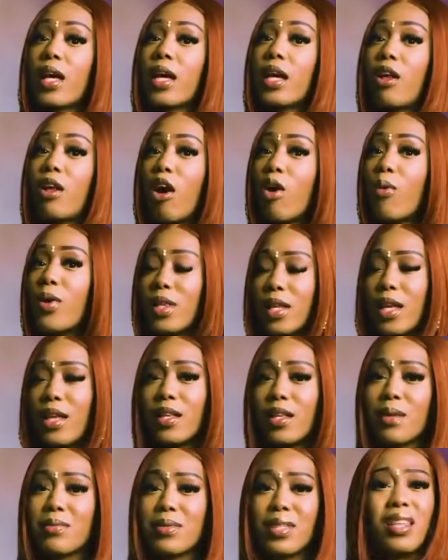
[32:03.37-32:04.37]
I could always
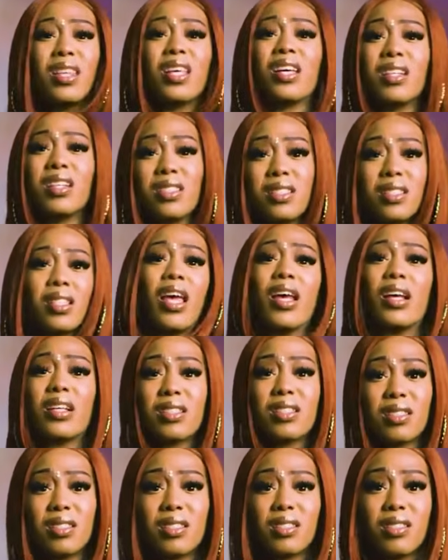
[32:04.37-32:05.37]
end up to this,
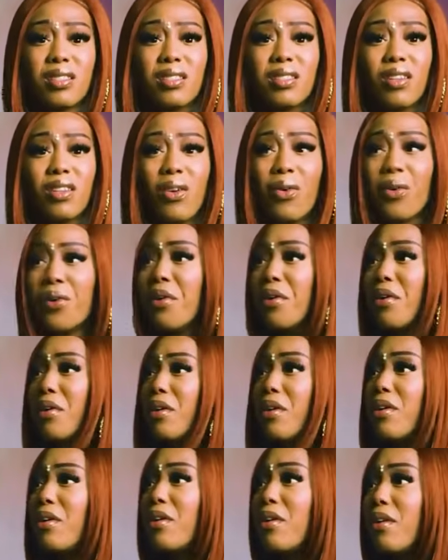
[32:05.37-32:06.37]
sex or
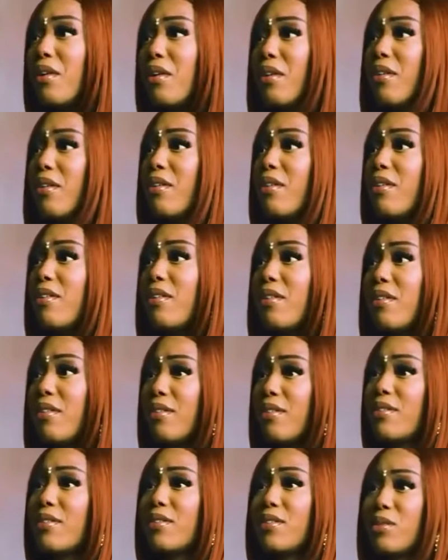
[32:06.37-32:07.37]

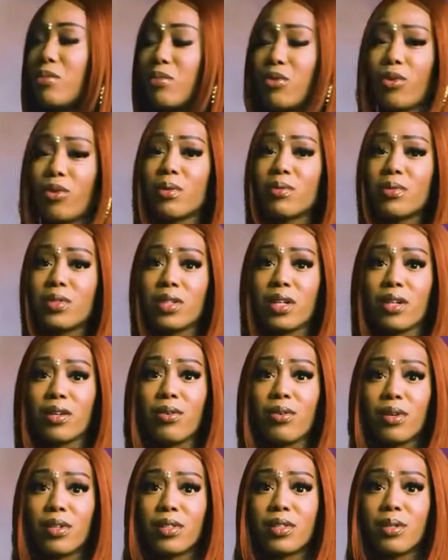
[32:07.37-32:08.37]
some creep shit
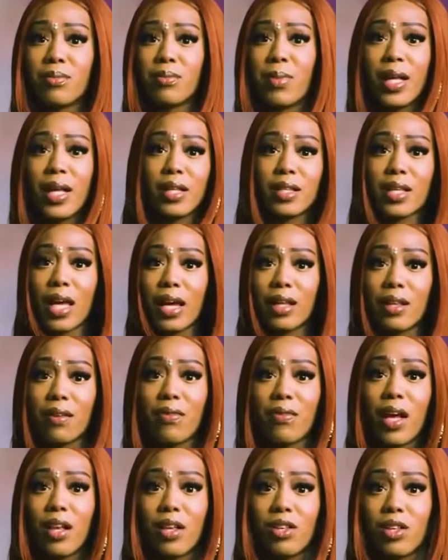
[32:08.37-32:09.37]
or somebody taking
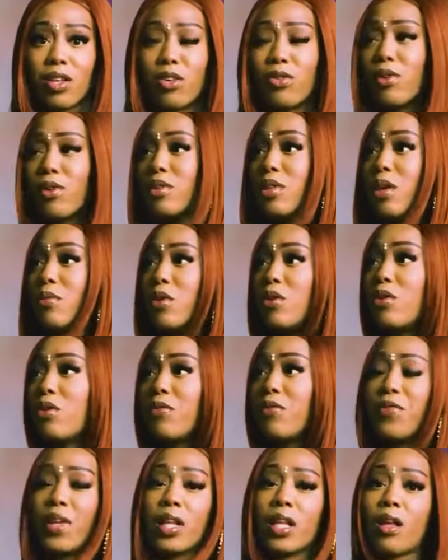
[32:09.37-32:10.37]
advantage of you or something
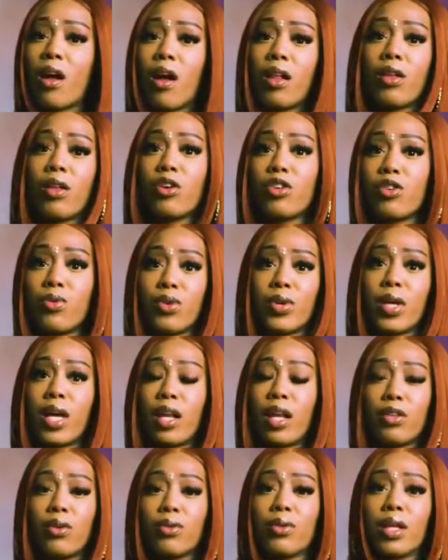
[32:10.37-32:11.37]
or feeling all on you and you
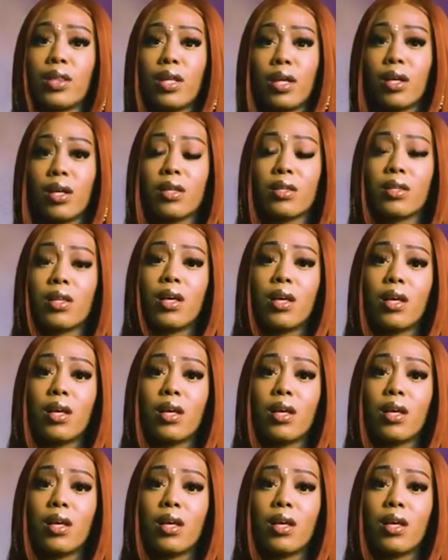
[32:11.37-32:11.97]
can't do nothing because.